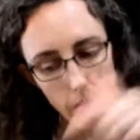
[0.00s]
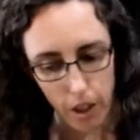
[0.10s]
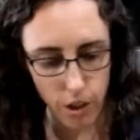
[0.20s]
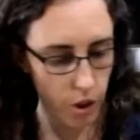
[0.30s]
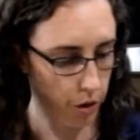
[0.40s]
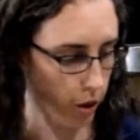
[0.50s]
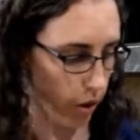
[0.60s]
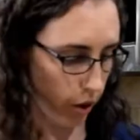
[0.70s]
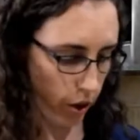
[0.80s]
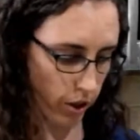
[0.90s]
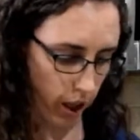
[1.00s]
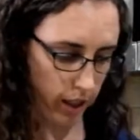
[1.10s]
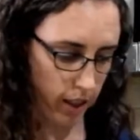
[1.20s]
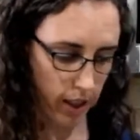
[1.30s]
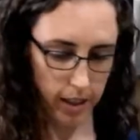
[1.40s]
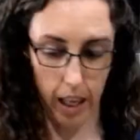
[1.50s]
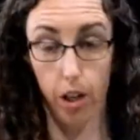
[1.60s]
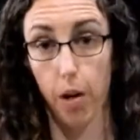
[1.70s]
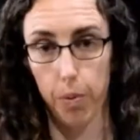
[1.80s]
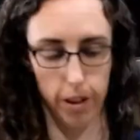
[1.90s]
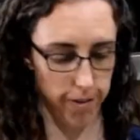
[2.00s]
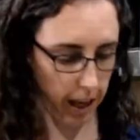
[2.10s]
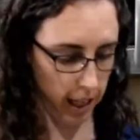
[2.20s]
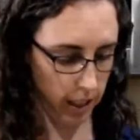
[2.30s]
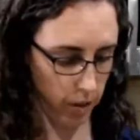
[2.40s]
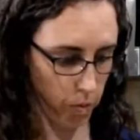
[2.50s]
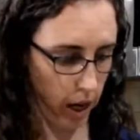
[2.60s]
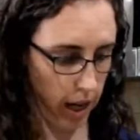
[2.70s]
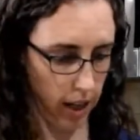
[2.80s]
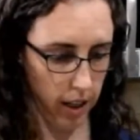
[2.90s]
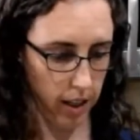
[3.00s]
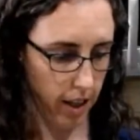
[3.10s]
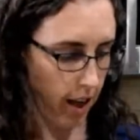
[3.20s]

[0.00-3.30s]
So throw those on. That'll help with the fat as well.